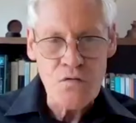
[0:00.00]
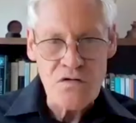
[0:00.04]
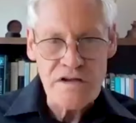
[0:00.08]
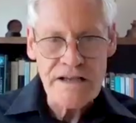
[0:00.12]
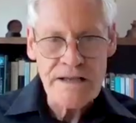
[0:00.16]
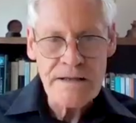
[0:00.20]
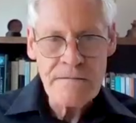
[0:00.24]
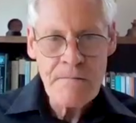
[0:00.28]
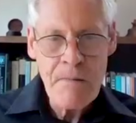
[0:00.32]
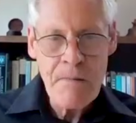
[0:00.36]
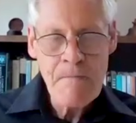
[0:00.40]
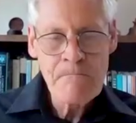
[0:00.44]

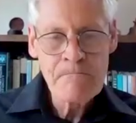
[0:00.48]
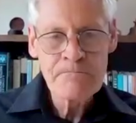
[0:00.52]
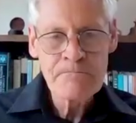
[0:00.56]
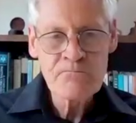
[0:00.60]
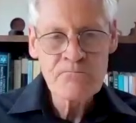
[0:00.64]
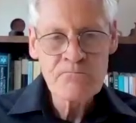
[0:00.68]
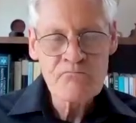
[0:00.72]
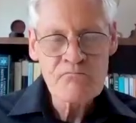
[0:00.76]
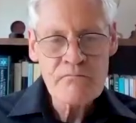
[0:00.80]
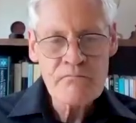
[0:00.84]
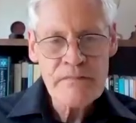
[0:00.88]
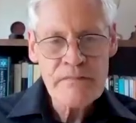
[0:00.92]
water
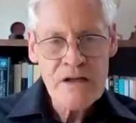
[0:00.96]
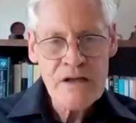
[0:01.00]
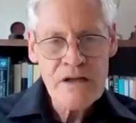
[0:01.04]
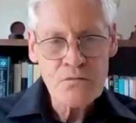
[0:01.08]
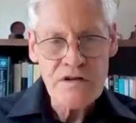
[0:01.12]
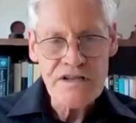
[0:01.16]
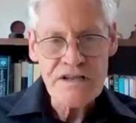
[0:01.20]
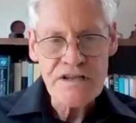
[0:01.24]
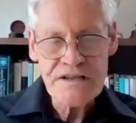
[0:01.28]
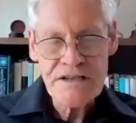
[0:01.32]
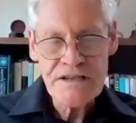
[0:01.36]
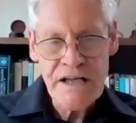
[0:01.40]

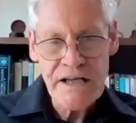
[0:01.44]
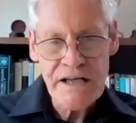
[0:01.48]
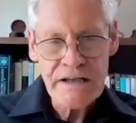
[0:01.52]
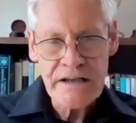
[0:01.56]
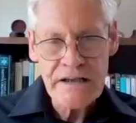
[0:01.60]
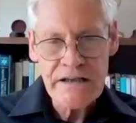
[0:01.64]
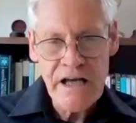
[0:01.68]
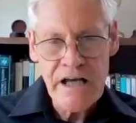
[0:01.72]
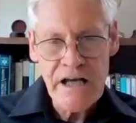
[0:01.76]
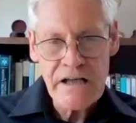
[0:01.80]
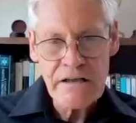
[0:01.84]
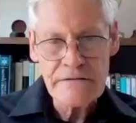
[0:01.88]
when you
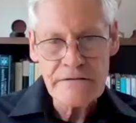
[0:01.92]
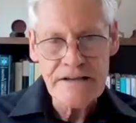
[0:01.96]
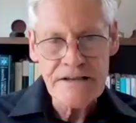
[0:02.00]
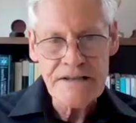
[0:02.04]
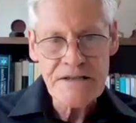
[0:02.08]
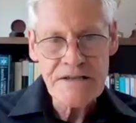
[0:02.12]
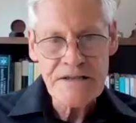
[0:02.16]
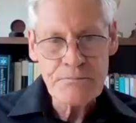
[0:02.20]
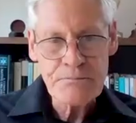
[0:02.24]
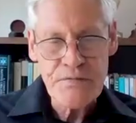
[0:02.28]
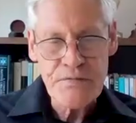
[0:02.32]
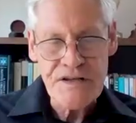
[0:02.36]
take it out of
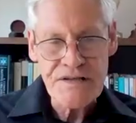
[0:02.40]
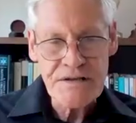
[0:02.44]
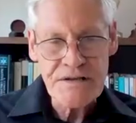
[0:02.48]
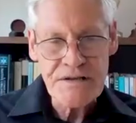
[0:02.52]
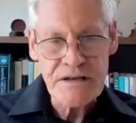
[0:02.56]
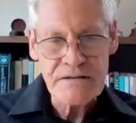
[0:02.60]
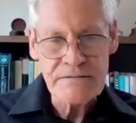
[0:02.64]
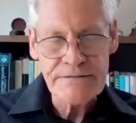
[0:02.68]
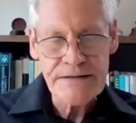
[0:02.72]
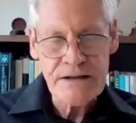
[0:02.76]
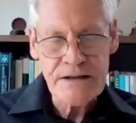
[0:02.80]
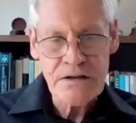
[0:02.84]
its
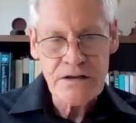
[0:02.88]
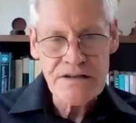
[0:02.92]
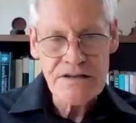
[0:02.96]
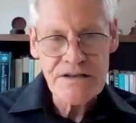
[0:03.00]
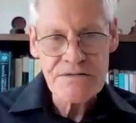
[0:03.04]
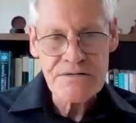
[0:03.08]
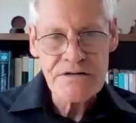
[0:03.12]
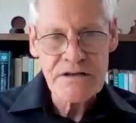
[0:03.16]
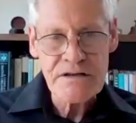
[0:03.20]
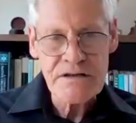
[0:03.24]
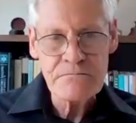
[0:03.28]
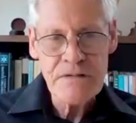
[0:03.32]
pristine flowing
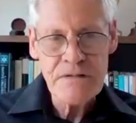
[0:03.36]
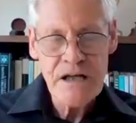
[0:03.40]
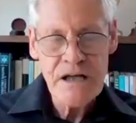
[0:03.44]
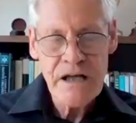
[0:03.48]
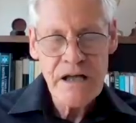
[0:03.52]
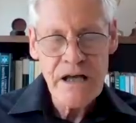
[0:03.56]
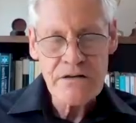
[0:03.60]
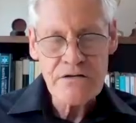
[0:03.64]
stream.